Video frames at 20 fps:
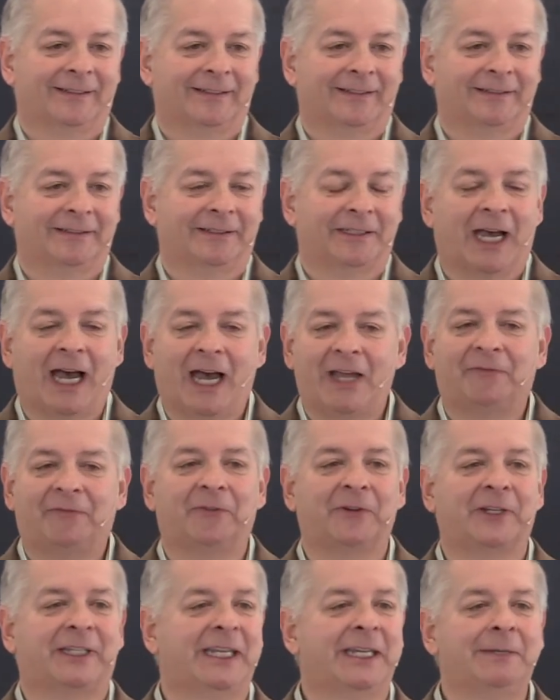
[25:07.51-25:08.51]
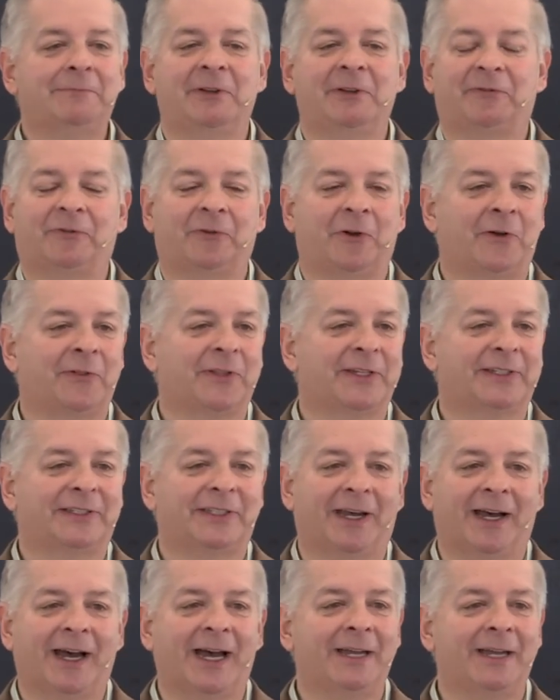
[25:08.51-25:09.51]
And God, forgive me for all the
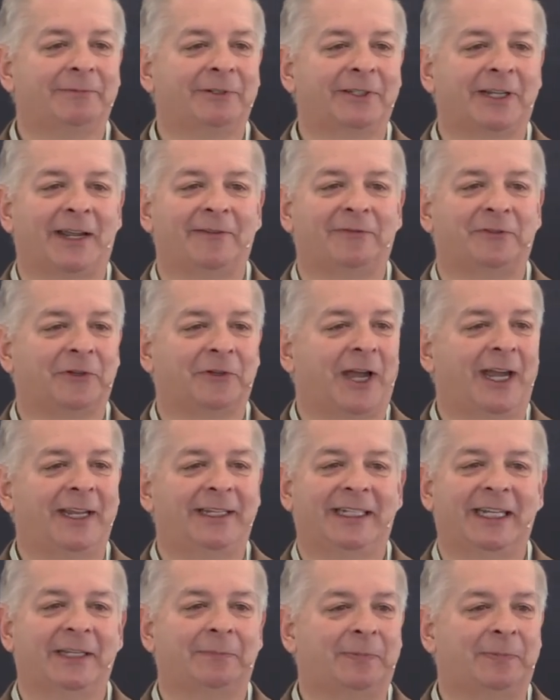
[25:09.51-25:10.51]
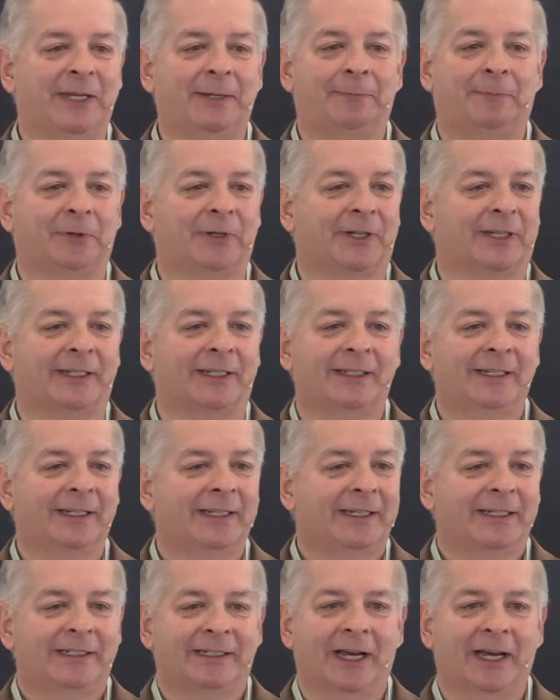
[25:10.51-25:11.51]
times that I've tried to get people to
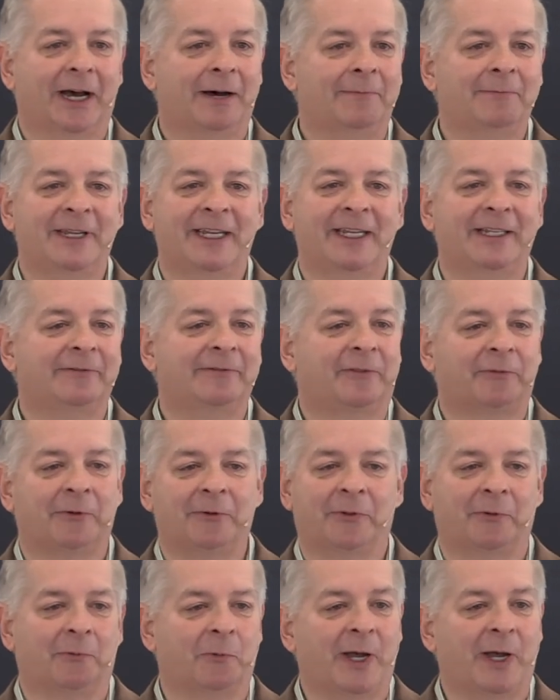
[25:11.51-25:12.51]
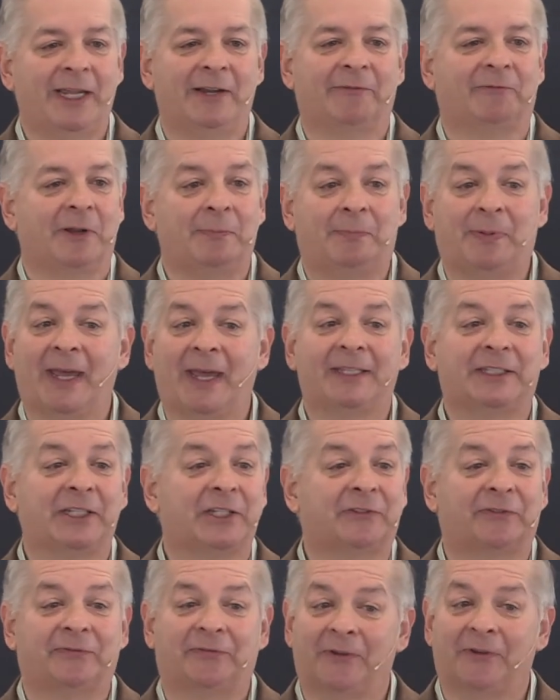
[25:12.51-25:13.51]
come in through the way of
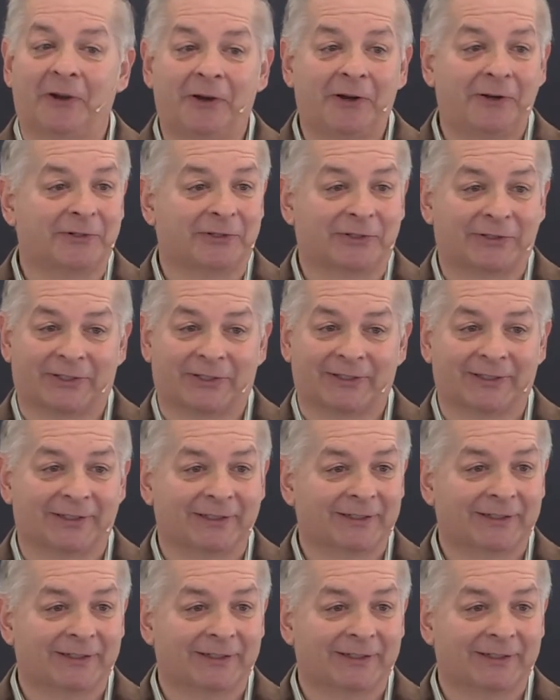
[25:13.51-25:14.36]
repentance first